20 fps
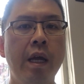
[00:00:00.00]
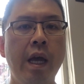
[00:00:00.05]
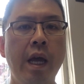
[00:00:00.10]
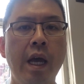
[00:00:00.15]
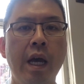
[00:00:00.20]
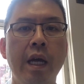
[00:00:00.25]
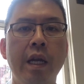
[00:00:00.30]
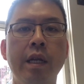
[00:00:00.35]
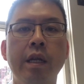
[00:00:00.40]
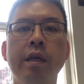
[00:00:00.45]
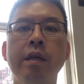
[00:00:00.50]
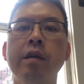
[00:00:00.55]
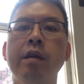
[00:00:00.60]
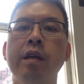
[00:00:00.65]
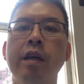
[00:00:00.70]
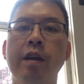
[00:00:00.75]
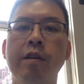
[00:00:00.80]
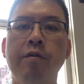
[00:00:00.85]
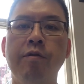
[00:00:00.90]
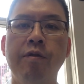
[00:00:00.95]
and
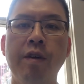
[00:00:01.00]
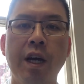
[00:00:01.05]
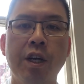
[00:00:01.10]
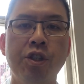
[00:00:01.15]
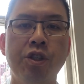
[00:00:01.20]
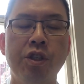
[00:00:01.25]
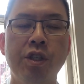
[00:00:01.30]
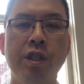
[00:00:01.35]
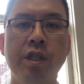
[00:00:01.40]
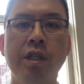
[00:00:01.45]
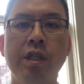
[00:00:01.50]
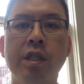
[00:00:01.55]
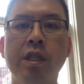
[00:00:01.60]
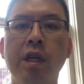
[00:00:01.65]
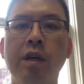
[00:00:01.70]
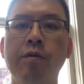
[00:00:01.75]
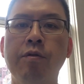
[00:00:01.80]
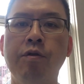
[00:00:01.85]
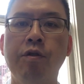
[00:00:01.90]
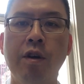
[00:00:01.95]

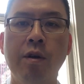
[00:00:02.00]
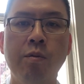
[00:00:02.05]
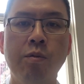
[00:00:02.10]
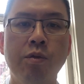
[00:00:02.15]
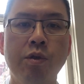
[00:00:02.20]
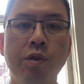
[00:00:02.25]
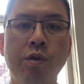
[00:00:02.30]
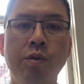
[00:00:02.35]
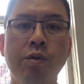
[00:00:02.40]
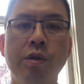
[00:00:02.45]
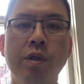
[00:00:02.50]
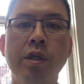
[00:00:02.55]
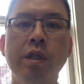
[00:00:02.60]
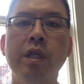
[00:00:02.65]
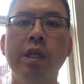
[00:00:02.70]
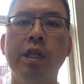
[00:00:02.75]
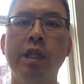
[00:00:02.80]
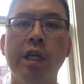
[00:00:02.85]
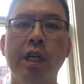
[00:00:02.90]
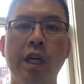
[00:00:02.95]
infections from
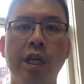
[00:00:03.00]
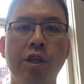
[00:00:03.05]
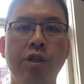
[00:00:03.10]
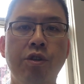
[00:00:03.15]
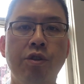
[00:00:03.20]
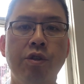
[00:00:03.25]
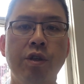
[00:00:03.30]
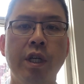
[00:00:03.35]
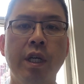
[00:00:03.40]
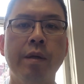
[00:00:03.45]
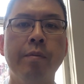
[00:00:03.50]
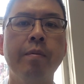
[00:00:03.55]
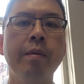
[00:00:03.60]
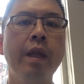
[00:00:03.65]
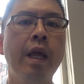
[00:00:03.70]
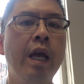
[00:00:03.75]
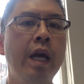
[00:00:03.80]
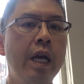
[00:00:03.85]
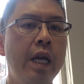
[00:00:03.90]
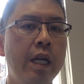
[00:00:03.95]
wounds in the country,
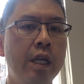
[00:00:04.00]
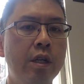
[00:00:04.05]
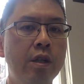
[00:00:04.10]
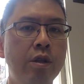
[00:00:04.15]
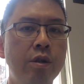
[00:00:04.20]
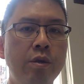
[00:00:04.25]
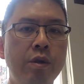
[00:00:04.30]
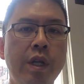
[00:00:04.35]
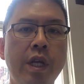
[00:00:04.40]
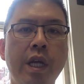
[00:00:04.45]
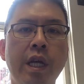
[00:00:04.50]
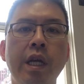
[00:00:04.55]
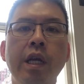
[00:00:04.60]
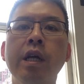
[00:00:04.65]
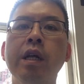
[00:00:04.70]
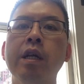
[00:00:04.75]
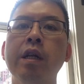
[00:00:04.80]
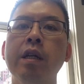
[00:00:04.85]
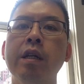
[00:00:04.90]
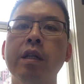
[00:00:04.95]

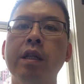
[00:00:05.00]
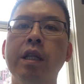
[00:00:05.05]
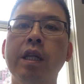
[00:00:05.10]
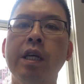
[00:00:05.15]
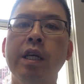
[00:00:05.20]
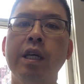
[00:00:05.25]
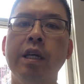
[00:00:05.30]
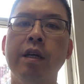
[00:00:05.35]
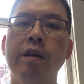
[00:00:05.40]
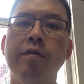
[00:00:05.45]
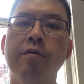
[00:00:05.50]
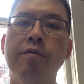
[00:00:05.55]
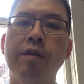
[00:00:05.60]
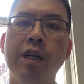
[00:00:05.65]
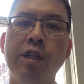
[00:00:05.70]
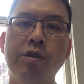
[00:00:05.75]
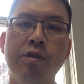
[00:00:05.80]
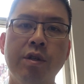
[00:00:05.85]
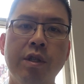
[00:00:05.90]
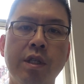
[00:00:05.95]
including the
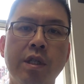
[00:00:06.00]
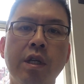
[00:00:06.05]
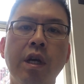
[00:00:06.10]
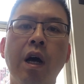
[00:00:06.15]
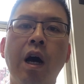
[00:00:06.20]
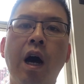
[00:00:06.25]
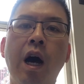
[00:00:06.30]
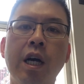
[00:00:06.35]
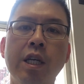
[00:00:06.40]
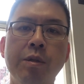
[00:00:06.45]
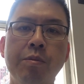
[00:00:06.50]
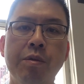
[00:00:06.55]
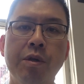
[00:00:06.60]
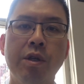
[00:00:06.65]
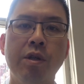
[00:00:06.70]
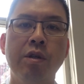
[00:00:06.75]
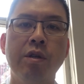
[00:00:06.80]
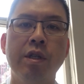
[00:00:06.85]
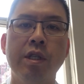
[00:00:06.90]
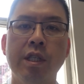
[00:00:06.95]
Veterans
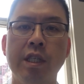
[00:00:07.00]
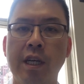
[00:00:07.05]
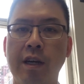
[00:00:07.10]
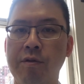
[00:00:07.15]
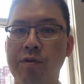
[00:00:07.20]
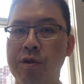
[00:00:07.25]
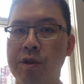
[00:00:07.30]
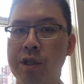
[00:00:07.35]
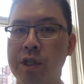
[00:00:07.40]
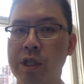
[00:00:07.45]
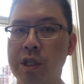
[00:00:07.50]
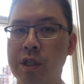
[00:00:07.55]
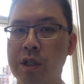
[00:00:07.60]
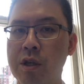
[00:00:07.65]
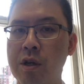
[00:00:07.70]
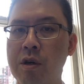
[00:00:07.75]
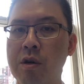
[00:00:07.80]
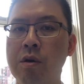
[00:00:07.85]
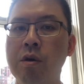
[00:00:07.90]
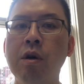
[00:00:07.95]
Hospital in San
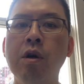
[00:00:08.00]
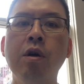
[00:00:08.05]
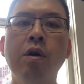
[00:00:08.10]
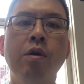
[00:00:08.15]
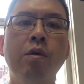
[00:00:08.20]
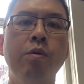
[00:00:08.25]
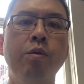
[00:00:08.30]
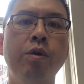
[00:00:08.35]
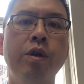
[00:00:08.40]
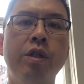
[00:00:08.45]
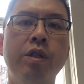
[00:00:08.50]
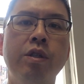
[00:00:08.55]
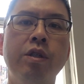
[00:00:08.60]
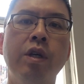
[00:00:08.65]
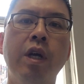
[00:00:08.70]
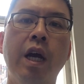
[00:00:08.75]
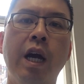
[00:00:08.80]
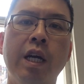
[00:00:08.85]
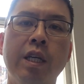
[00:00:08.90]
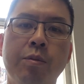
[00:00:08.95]
Francisco,
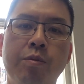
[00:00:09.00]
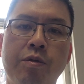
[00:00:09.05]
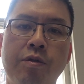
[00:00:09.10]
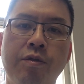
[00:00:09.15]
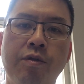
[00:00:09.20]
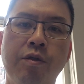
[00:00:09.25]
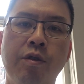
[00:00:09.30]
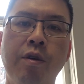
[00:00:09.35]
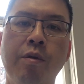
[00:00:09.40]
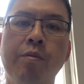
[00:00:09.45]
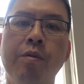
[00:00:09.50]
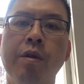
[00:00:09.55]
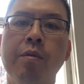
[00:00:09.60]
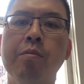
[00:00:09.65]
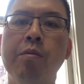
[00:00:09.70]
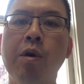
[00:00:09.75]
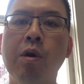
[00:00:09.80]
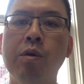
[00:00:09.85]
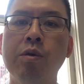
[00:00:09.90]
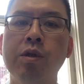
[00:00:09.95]
which has performed the
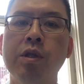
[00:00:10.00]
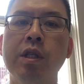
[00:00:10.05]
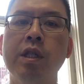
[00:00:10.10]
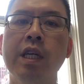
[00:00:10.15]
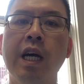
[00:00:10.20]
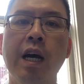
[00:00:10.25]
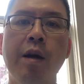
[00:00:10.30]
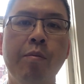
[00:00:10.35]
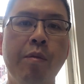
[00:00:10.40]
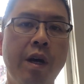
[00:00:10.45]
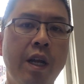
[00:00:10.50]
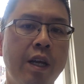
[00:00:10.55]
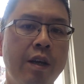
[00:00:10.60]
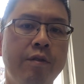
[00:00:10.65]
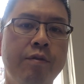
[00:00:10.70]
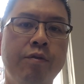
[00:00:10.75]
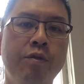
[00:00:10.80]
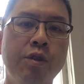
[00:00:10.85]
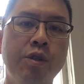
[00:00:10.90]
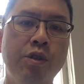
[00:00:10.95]
most
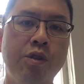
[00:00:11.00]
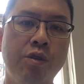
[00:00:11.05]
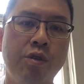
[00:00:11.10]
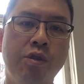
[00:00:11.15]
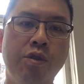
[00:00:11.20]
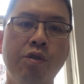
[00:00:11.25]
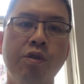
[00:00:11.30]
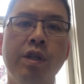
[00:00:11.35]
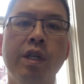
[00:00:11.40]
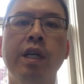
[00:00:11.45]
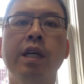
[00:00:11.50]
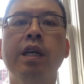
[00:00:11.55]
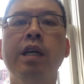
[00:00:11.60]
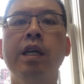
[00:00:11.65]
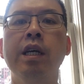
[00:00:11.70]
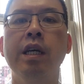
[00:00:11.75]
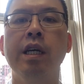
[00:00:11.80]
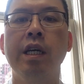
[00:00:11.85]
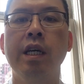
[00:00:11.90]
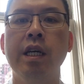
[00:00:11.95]
diabetic foot surgery
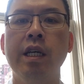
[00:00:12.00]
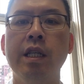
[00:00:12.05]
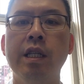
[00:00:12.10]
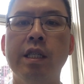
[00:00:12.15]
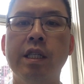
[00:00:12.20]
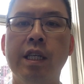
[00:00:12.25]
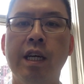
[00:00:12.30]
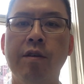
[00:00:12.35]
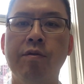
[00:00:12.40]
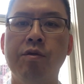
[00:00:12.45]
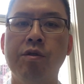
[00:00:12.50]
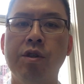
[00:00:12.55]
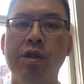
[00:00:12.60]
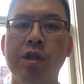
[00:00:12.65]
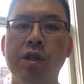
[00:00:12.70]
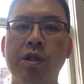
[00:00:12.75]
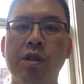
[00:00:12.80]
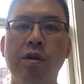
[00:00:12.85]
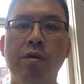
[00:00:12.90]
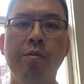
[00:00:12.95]
in the San
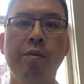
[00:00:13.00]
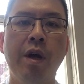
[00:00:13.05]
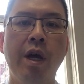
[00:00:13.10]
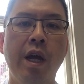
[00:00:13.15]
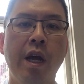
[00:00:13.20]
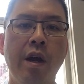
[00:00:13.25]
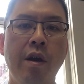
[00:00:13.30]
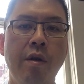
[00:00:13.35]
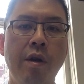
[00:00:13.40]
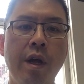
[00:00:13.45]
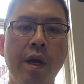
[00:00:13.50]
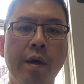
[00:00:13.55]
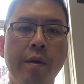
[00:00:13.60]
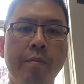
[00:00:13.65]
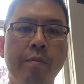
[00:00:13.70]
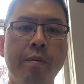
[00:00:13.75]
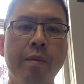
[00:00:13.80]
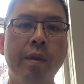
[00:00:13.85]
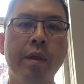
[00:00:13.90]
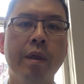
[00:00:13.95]
Francisco Bay Area.